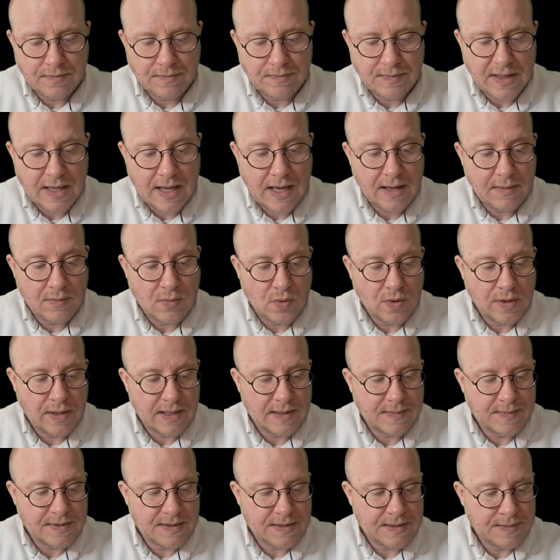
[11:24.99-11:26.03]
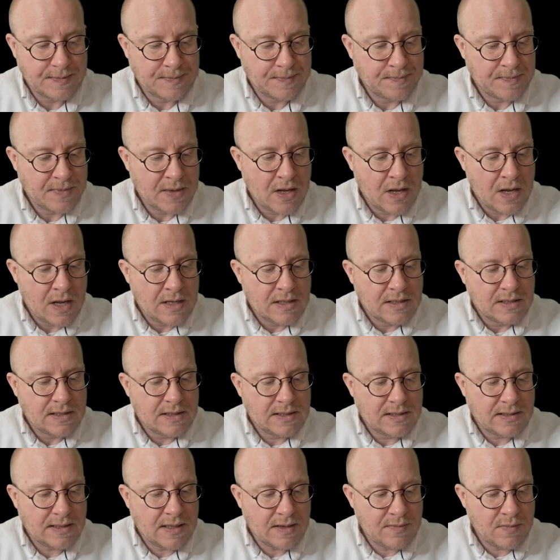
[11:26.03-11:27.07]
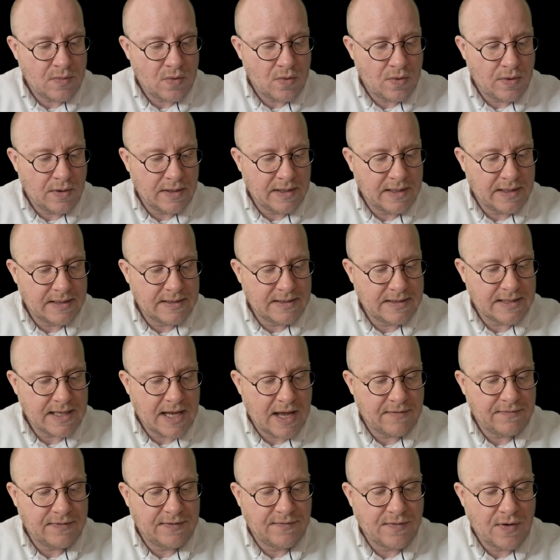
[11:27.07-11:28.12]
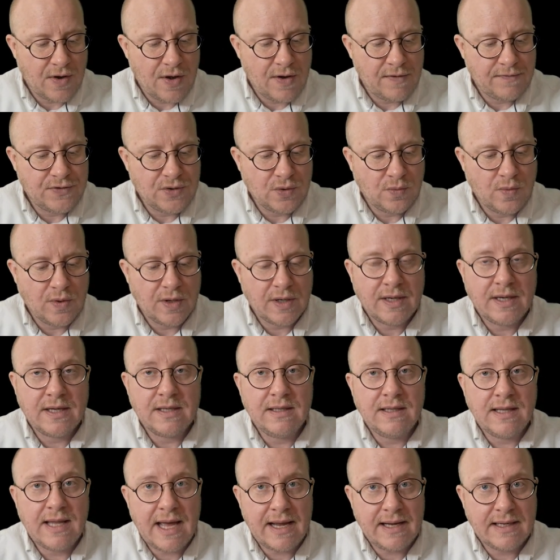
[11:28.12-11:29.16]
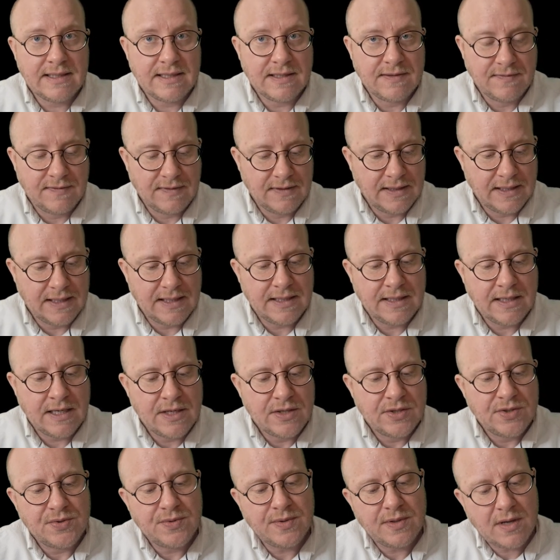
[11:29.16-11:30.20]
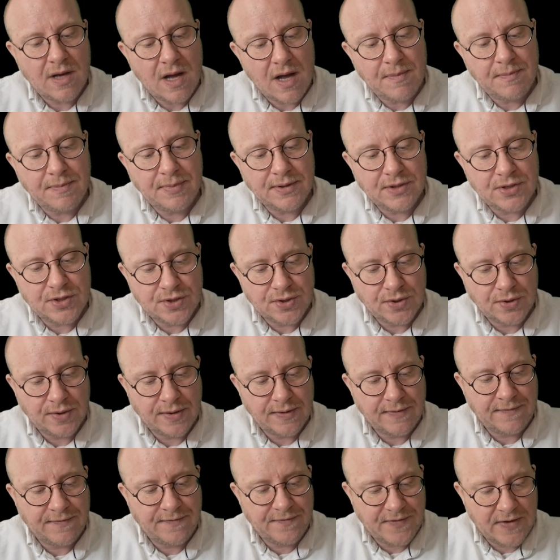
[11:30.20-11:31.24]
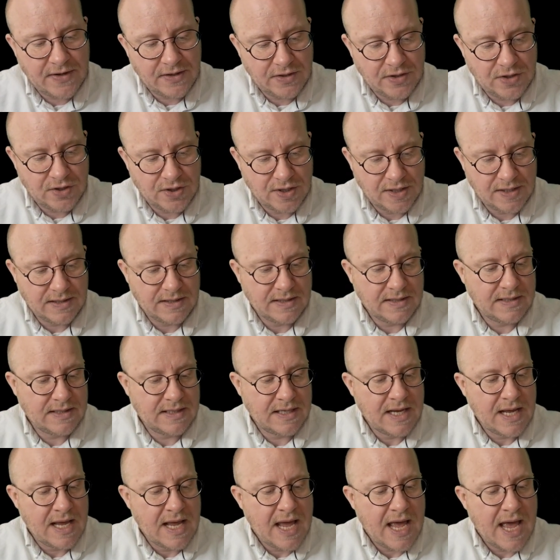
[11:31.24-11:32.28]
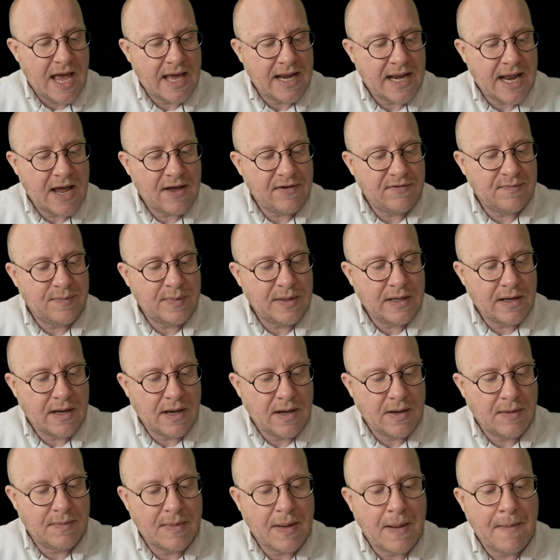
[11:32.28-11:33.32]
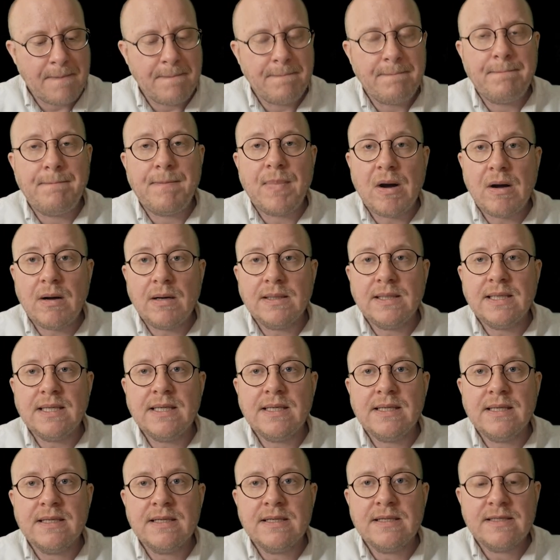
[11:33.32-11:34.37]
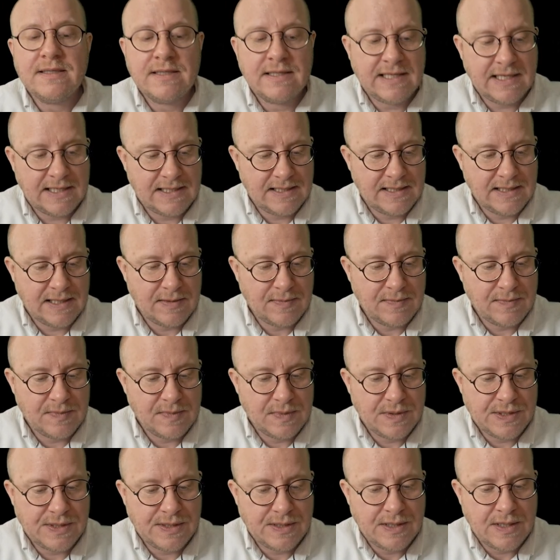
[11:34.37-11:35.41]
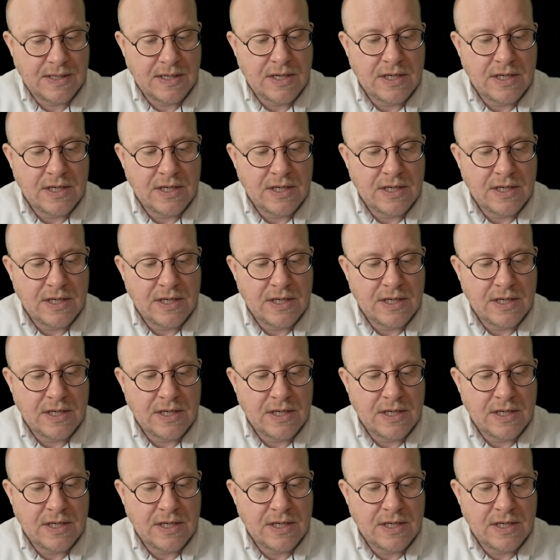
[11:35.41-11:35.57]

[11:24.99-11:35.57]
Became organs. Some organs have evolved to work collectively to accomplish certain functions and have become body systems.